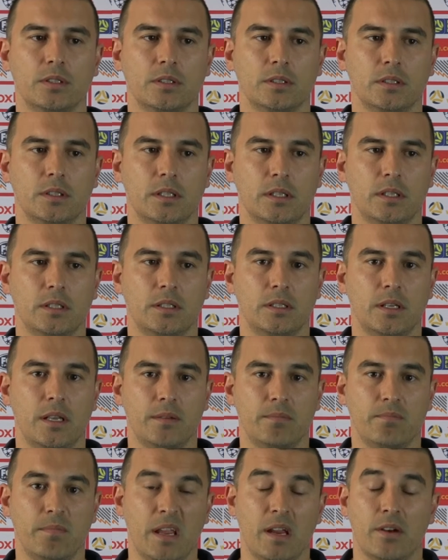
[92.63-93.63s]

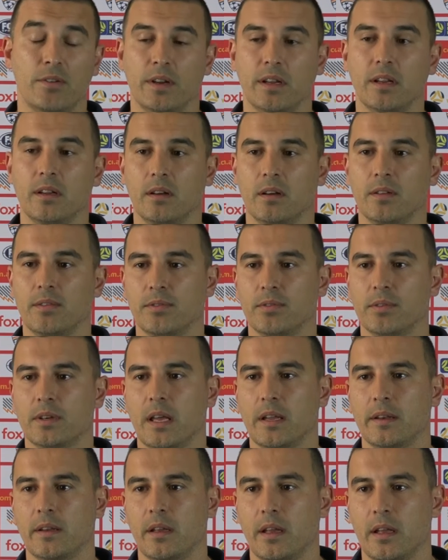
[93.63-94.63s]
And Mary, I thought,
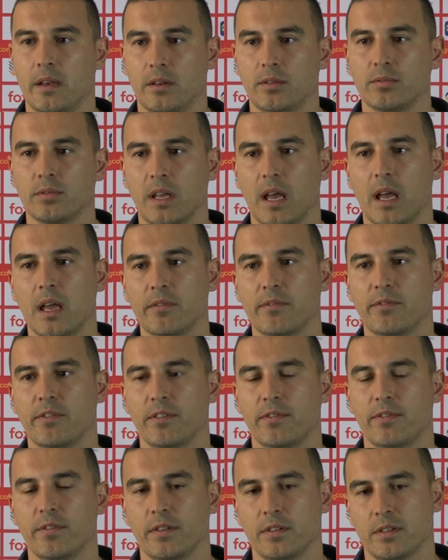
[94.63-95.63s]
had a good game
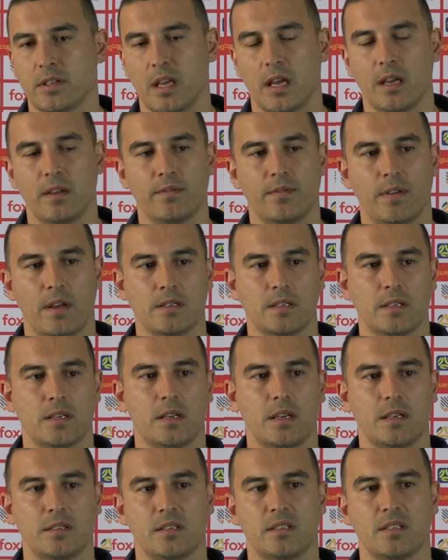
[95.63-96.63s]
for her first game as
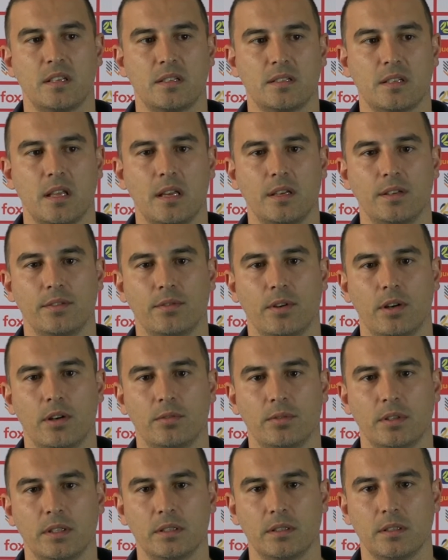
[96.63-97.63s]
a
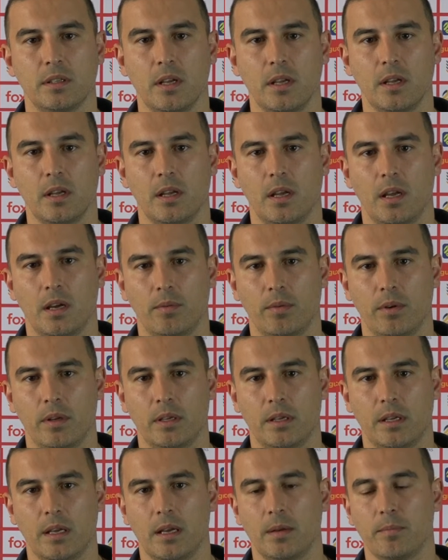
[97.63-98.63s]
16-year-old. And
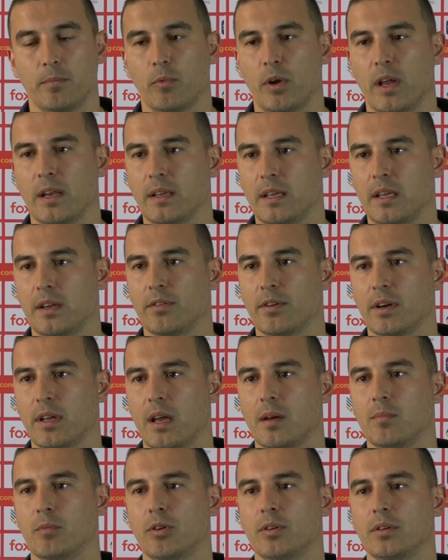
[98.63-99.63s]
we had Kira
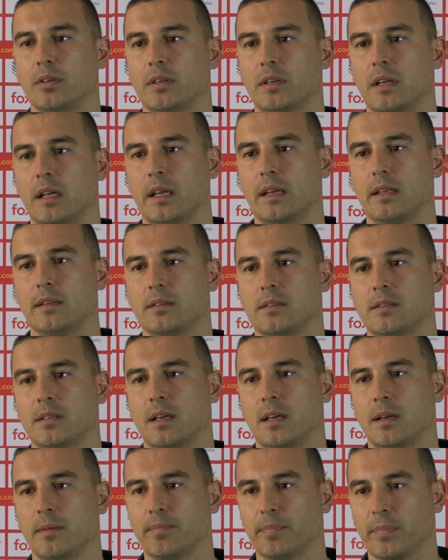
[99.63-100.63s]
come on, and
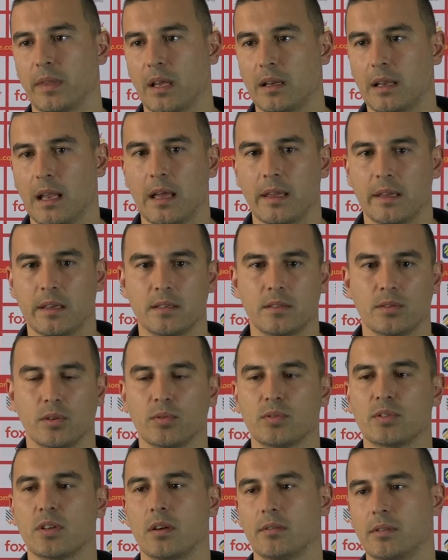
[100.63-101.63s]
Lace
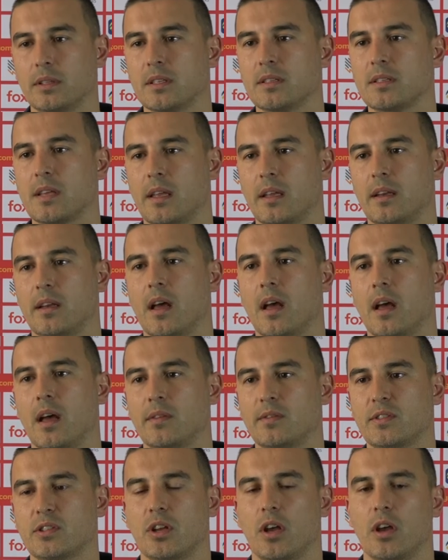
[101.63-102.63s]
also in the second
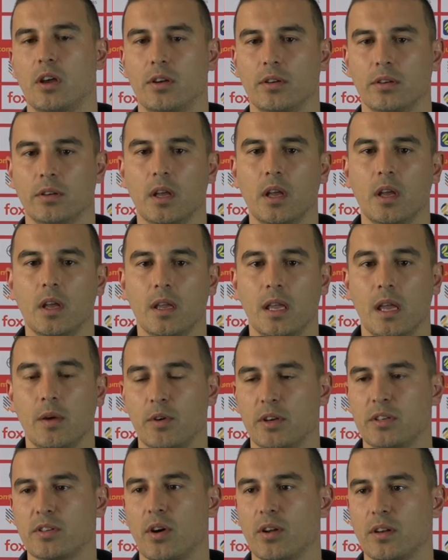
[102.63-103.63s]
half. So yeah,
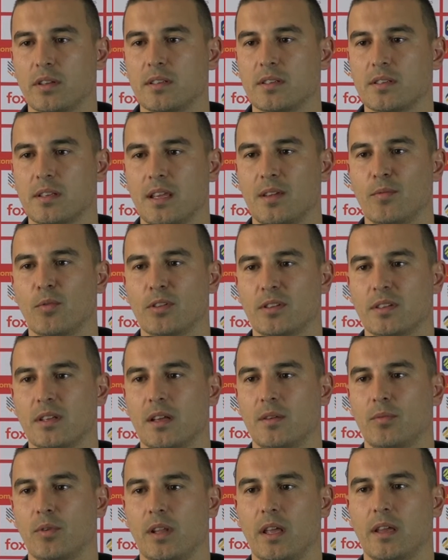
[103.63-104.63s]
we're excited to see what
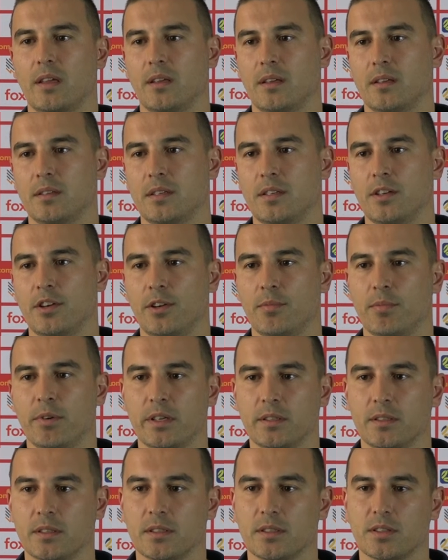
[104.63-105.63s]
they can continue to
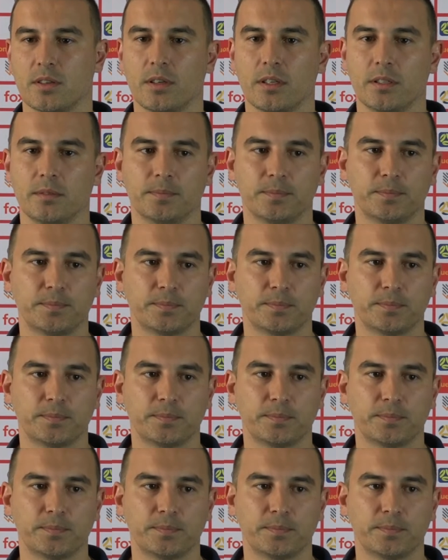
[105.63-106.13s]
bring to the side.